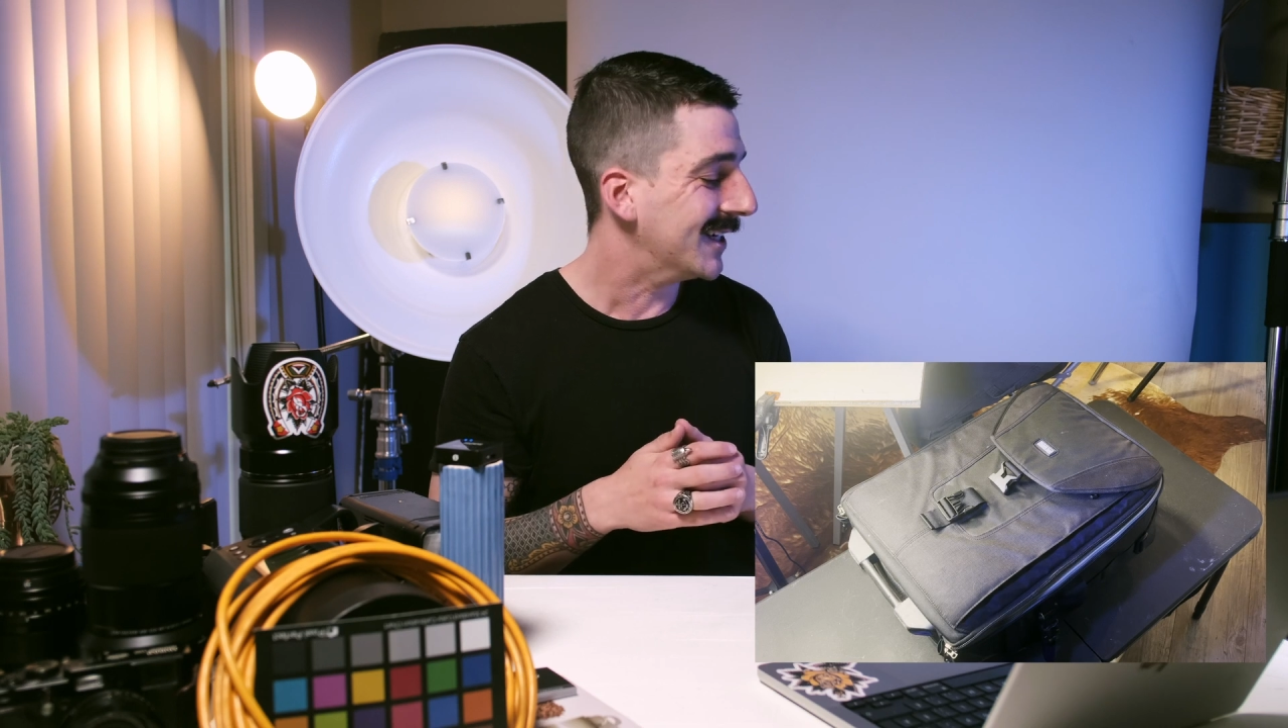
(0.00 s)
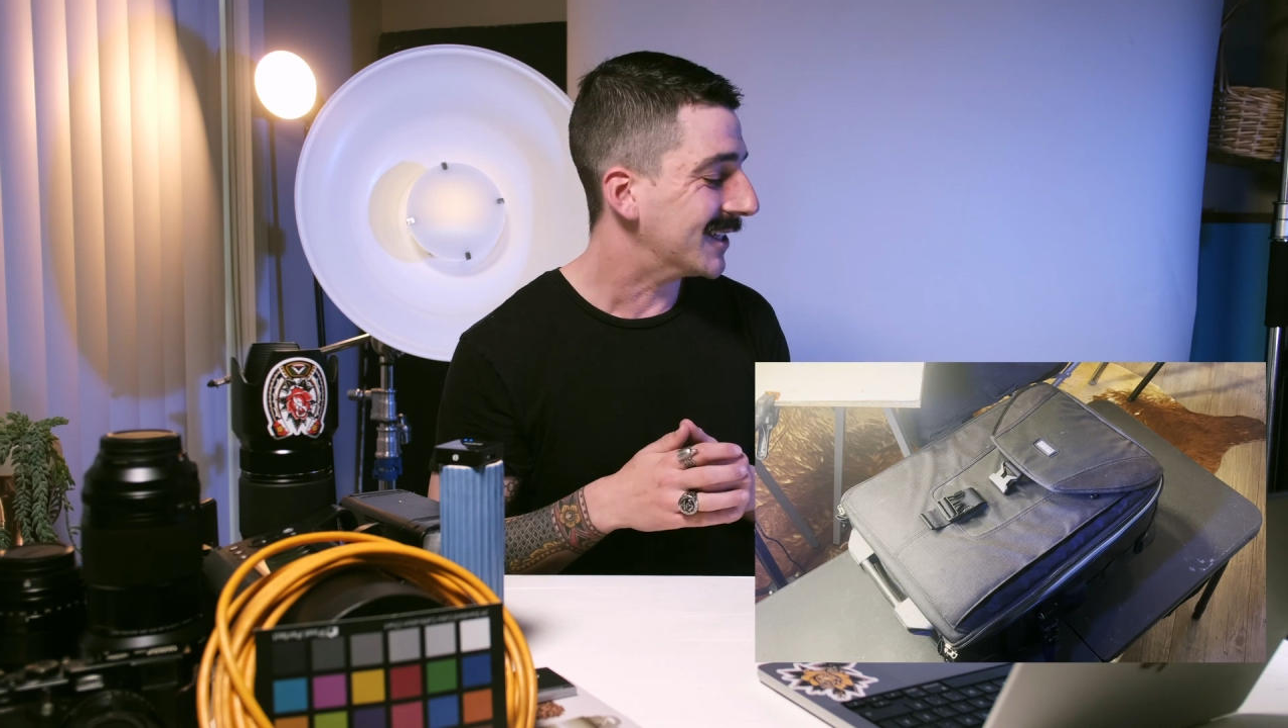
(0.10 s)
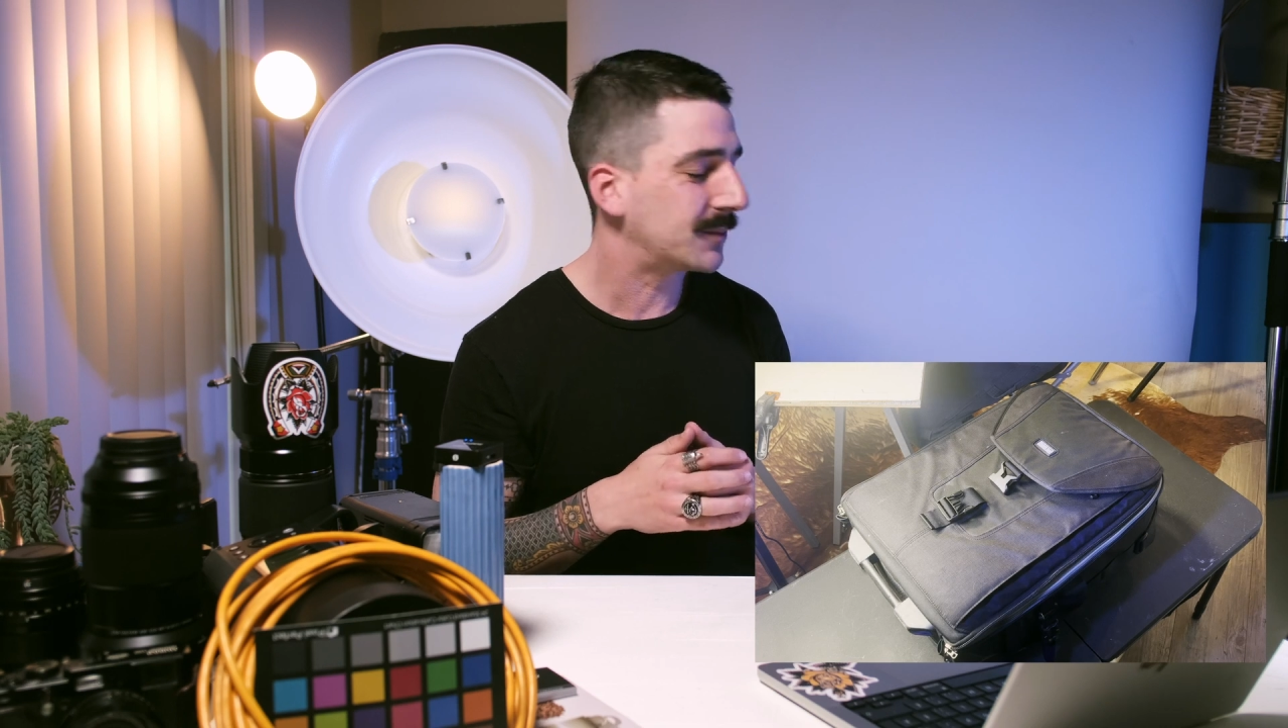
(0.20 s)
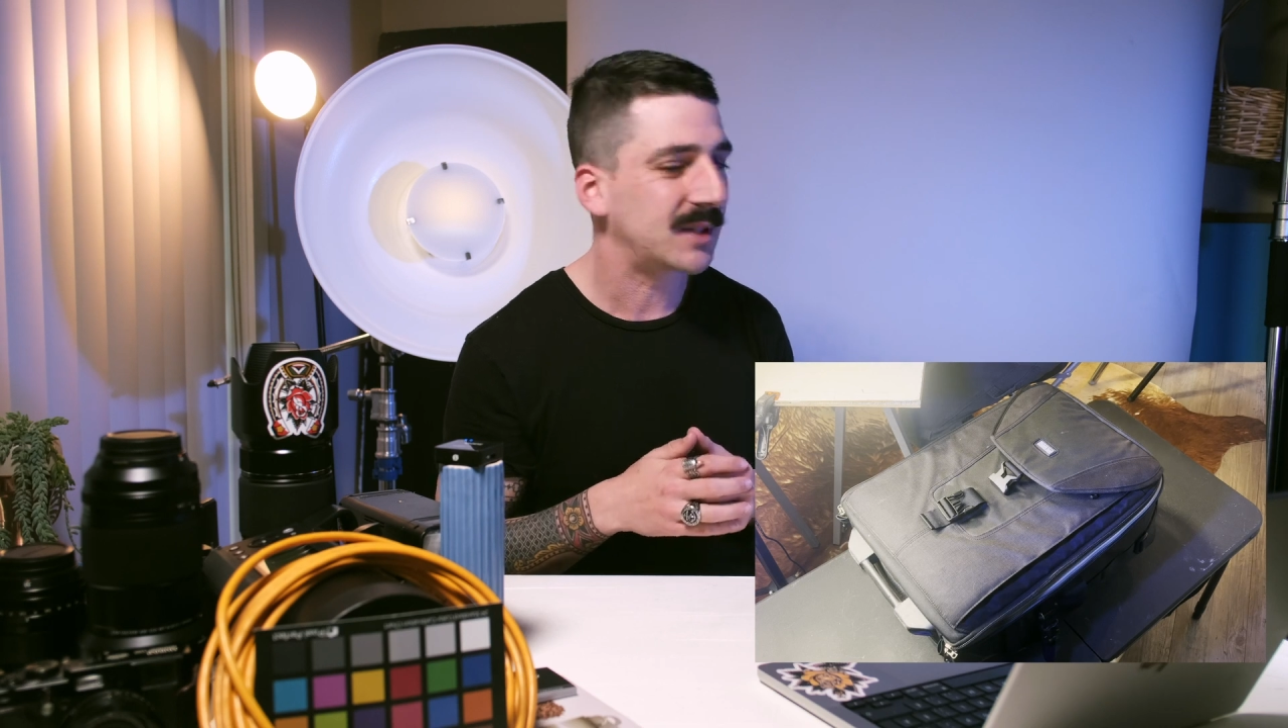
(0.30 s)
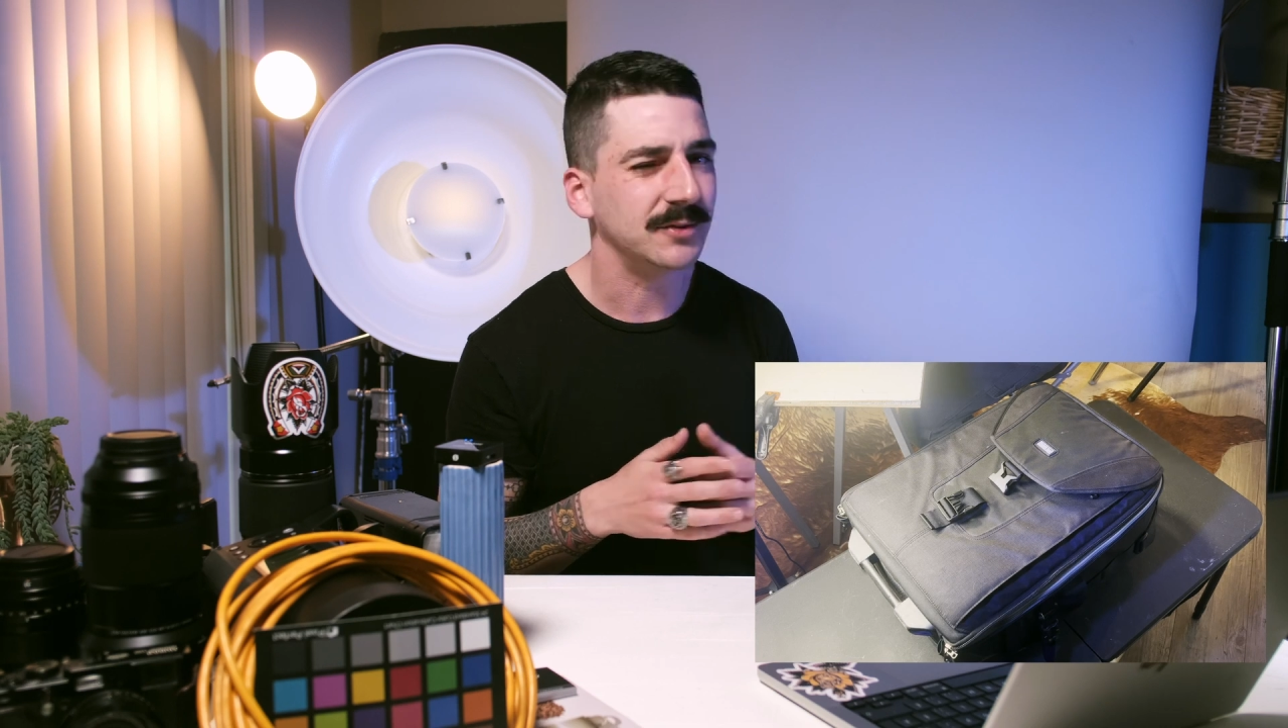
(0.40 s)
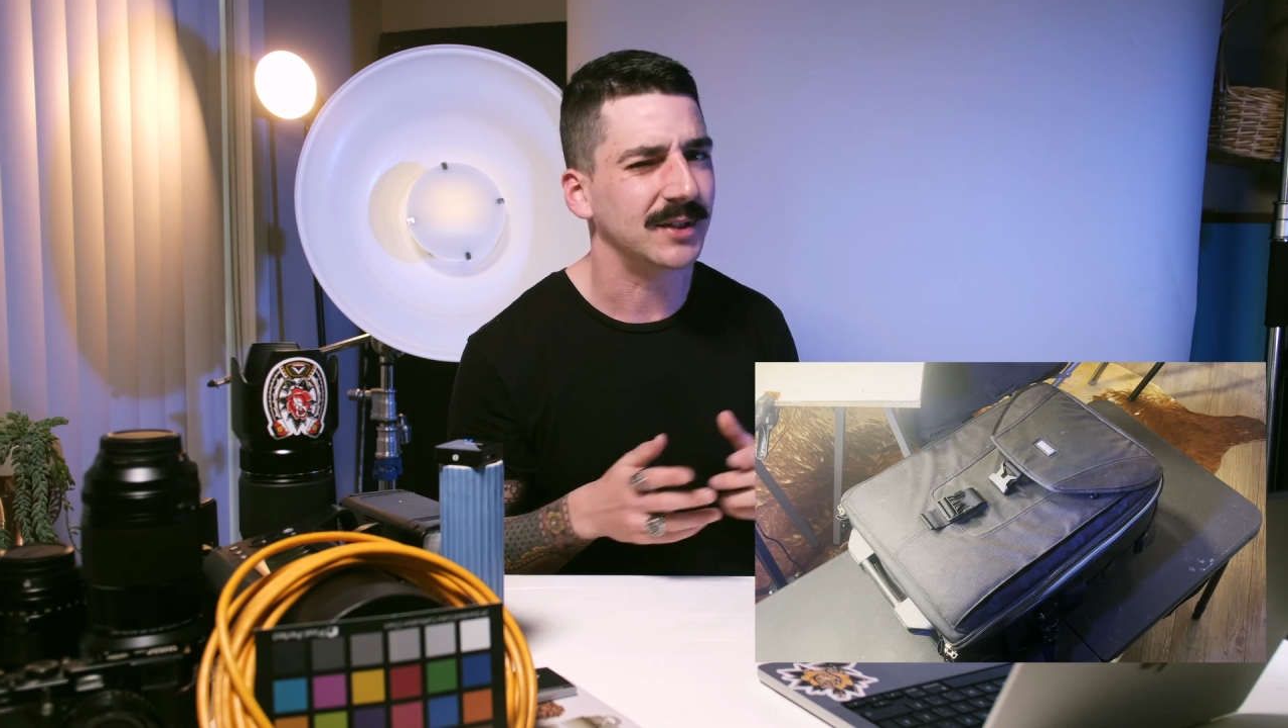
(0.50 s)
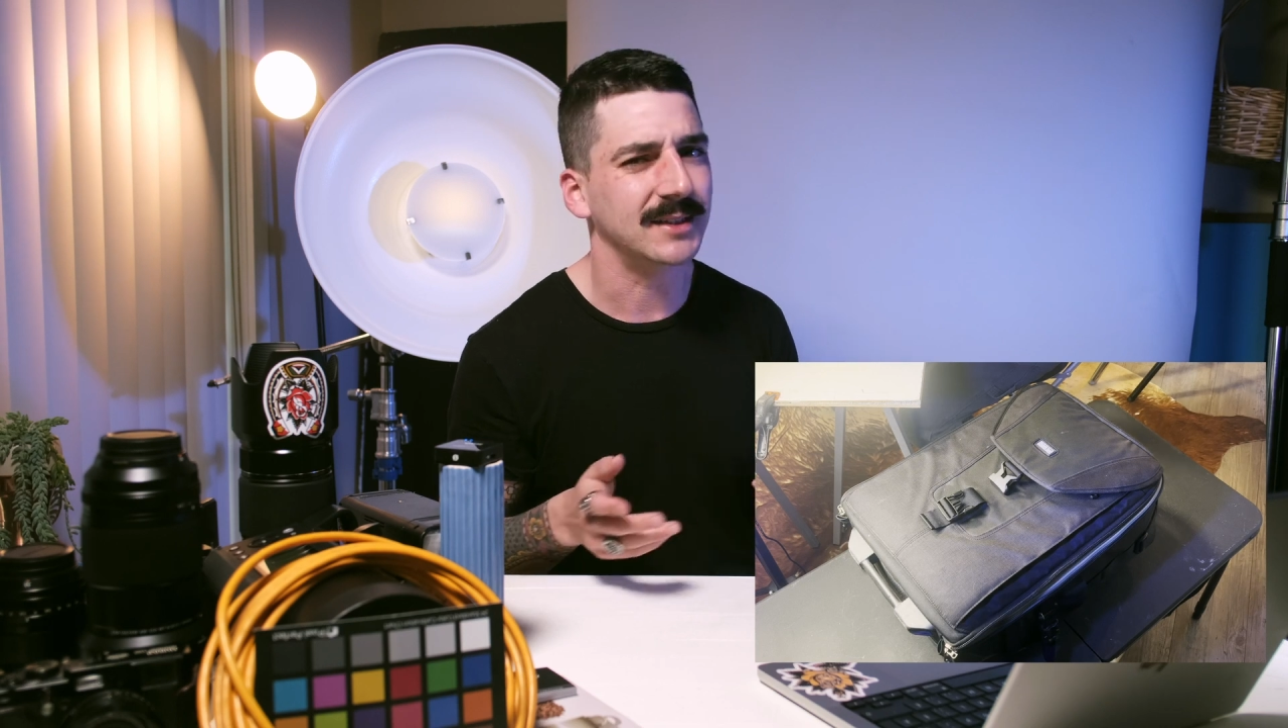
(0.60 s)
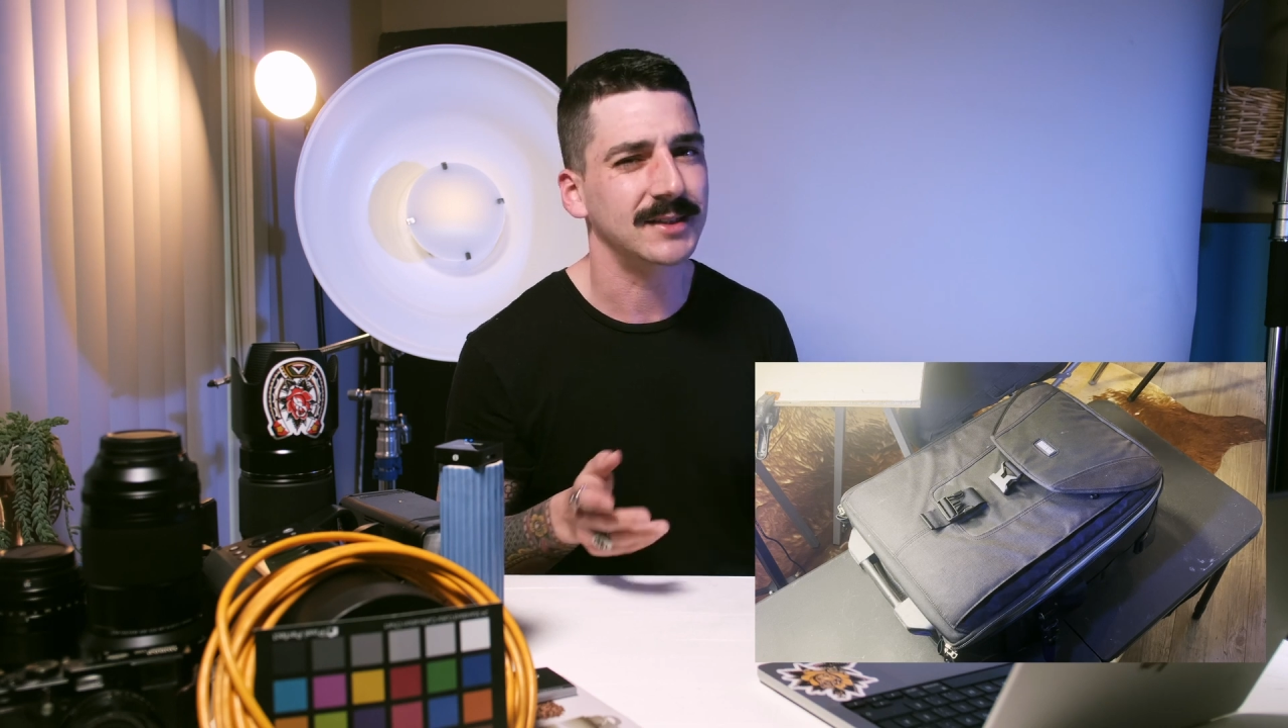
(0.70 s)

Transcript: sometimes you get